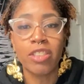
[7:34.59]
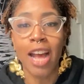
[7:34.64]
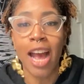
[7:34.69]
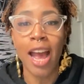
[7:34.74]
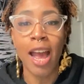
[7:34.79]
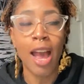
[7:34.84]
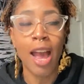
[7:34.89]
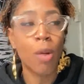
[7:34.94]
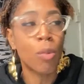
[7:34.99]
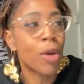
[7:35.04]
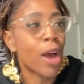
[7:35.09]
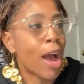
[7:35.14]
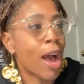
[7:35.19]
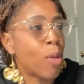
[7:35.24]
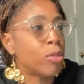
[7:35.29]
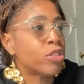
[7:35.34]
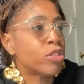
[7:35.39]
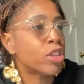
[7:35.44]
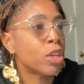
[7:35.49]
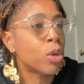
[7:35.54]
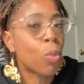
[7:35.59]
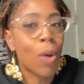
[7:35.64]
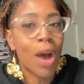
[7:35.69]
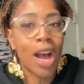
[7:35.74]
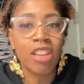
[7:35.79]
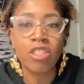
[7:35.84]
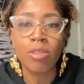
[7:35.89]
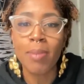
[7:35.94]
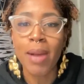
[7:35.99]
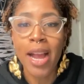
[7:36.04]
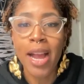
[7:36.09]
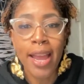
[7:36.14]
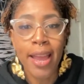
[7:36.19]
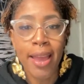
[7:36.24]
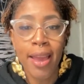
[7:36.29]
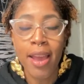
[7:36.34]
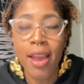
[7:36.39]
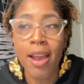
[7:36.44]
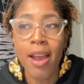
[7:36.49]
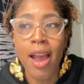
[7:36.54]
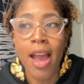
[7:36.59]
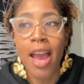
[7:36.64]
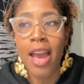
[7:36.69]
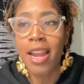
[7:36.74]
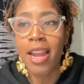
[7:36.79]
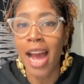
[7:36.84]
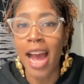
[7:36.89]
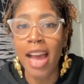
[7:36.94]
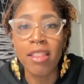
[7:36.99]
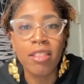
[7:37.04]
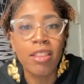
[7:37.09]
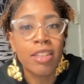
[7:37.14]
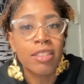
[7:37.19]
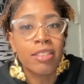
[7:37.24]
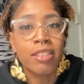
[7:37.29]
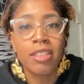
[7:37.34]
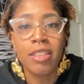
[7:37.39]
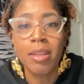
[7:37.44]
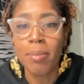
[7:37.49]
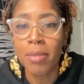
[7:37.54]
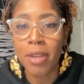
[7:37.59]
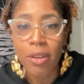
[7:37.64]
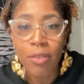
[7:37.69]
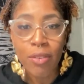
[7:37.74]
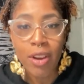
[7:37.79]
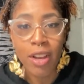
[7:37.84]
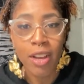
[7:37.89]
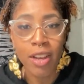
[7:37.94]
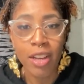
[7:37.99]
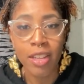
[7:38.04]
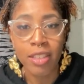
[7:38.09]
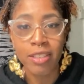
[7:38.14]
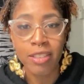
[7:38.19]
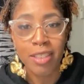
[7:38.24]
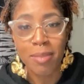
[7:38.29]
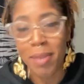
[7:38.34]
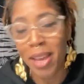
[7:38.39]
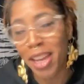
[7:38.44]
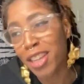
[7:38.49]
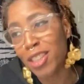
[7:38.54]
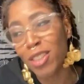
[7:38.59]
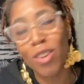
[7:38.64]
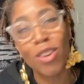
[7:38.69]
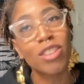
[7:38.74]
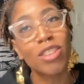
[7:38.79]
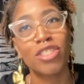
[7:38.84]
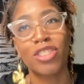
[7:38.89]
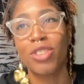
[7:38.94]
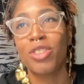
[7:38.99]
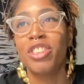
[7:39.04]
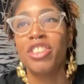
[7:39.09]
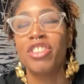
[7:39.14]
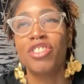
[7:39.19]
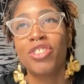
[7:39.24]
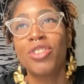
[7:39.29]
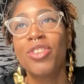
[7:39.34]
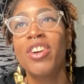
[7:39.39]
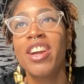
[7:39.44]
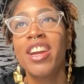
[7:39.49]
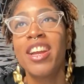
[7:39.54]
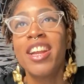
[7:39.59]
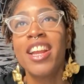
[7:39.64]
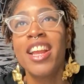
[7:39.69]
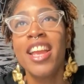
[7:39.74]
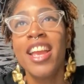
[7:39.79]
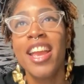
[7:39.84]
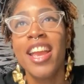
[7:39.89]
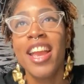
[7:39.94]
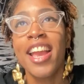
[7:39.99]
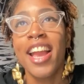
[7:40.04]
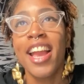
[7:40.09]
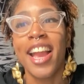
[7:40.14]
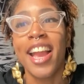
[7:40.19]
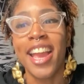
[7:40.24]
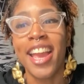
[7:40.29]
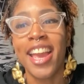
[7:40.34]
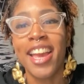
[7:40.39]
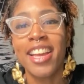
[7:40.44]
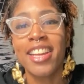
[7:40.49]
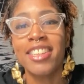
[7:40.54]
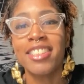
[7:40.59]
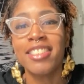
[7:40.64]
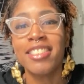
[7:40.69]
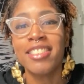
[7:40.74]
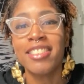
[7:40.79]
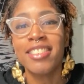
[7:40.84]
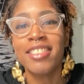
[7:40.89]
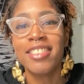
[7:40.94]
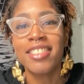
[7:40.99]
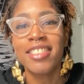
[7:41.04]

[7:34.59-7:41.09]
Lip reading: I was gonna wash my hair, and I looked in the mirror, to make a long story short, and